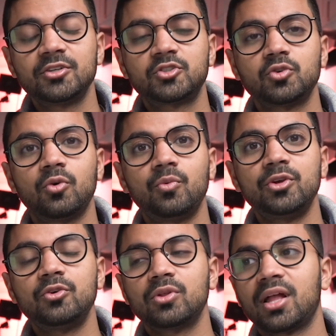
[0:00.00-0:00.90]
So
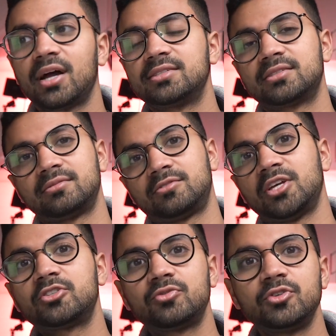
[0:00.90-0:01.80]
we utilize
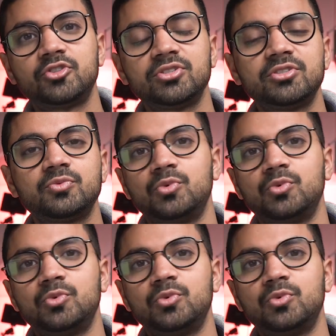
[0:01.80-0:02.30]
centrifuges,